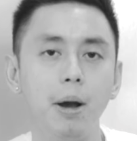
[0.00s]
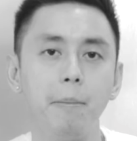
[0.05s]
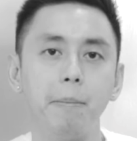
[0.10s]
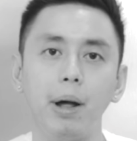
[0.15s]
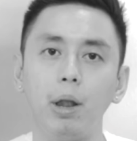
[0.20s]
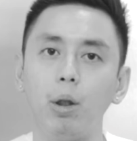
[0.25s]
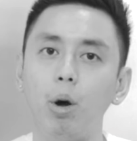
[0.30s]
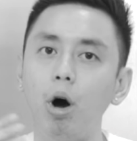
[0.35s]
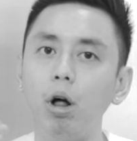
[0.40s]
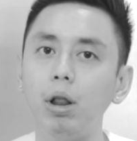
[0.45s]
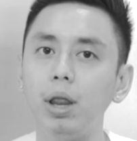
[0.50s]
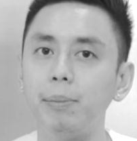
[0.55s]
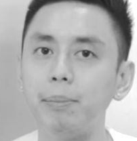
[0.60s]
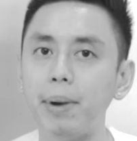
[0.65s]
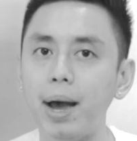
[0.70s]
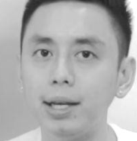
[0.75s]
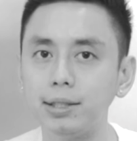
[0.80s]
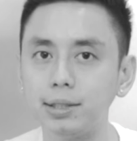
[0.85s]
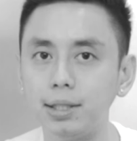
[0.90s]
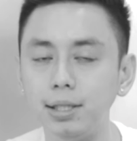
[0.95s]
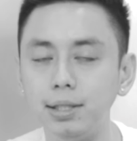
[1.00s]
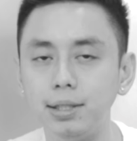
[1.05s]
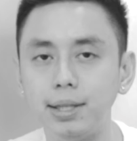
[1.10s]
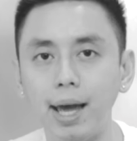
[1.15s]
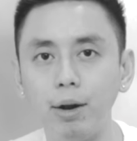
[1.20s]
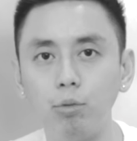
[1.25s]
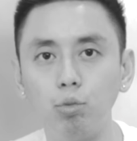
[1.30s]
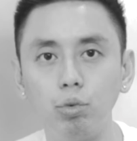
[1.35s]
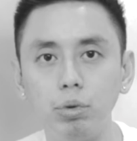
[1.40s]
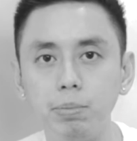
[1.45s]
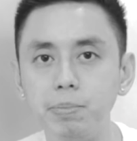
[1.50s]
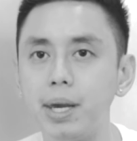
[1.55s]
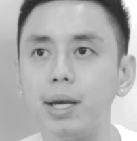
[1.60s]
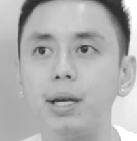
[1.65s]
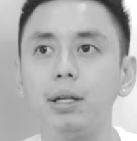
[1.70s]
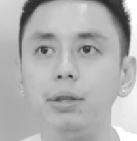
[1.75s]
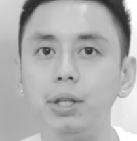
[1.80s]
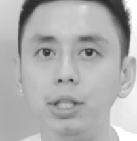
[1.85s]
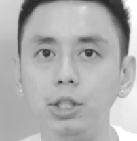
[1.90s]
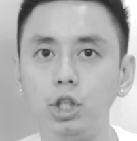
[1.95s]
But all I'm asking is that we
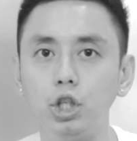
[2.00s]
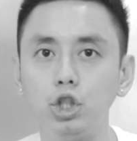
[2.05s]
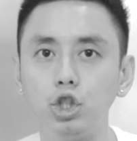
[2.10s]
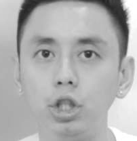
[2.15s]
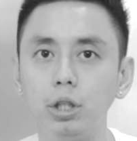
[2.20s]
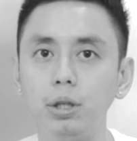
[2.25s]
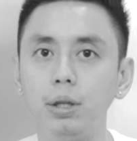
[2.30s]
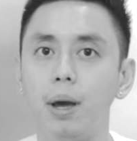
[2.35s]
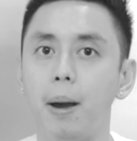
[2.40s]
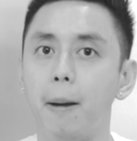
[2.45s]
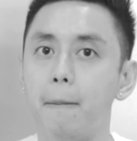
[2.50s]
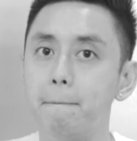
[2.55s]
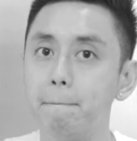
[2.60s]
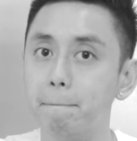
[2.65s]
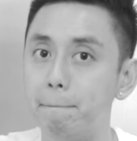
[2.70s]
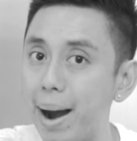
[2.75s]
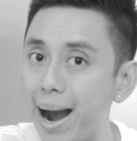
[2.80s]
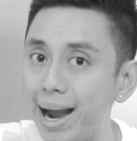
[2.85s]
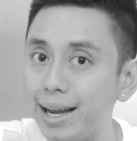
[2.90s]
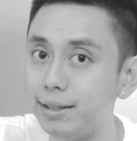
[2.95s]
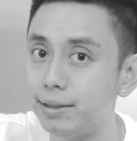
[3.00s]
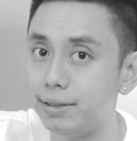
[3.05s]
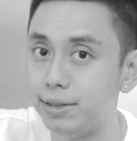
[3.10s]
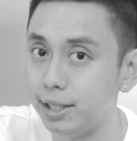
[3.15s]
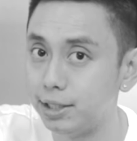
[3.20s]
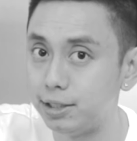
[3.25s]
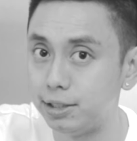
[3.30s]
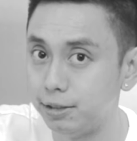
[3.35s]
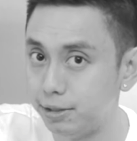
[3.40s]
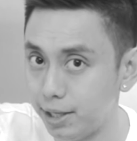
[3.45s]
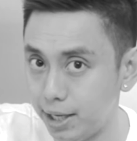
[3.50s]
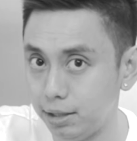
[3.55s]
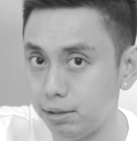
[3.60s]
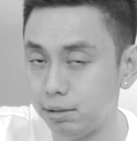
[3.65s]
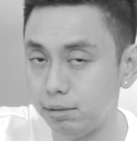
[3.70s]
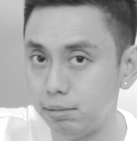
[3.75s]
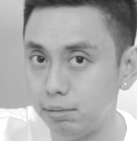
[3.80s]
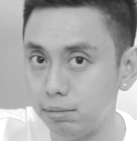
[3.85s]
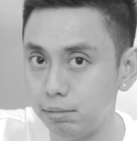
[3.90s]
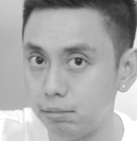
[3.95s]
make a decision by this date,
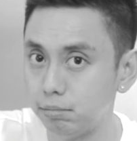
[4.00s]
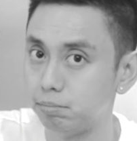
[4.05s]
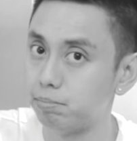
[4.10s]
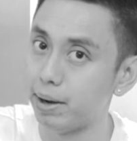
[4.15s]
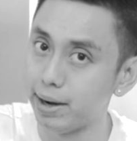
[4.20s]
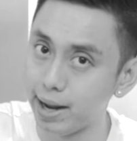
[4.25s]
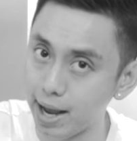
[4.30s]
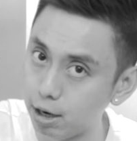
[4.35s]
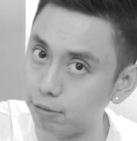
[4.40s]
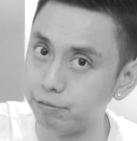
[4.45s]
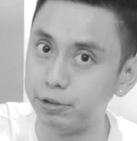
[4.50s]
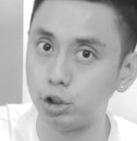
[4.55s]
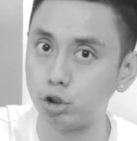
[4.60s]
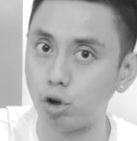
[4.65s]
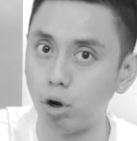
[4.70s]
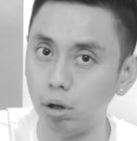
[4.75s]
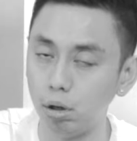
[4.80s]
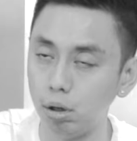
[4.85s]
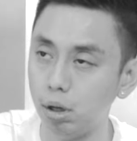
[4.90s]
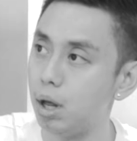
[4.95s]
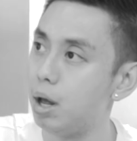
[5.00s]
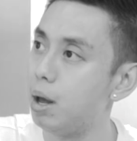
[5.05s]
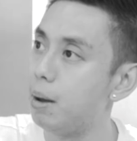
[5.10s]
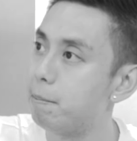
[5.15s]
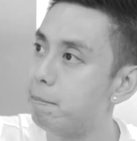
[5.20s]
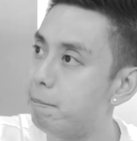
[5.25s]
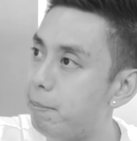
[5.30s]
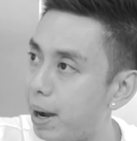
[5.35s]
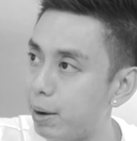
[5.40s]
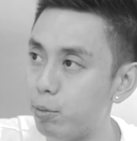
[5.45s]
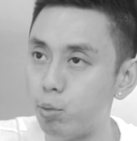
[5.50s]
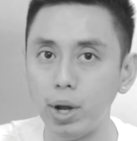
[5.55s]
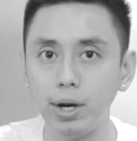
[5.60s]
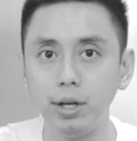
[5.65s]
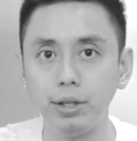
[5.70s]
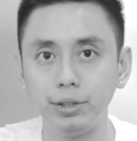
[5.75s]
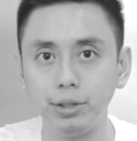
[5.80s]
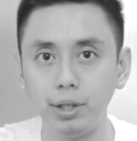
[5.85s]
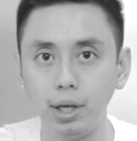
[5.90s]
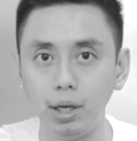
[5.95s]
by the end of this call, by
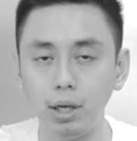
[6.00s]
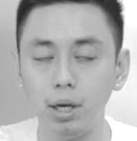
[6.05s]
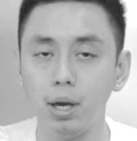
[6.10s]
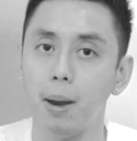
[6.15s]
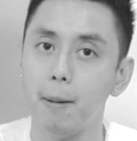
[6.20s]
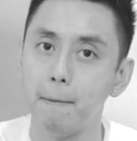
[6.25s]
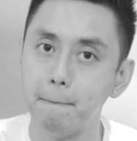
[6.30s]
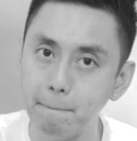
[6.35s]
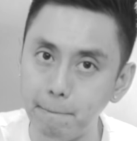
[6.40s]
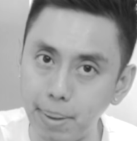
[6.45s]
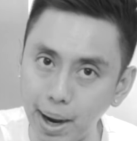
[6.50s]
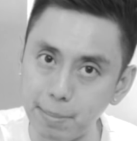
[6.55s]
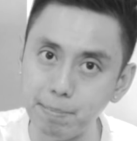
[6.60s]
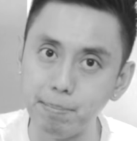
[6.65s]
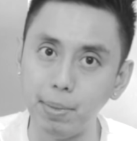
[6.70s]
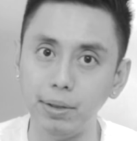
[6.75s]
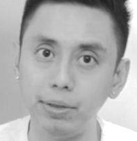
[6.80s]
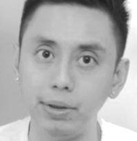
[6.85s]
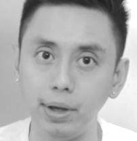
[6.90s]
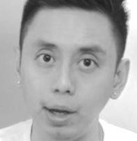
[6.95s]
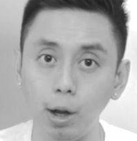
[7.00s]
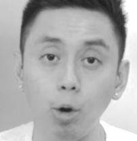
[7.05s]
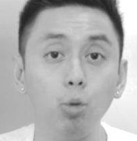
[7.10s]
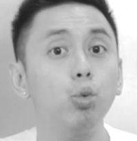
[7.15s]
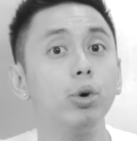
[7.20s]
Wednesday, by Monday.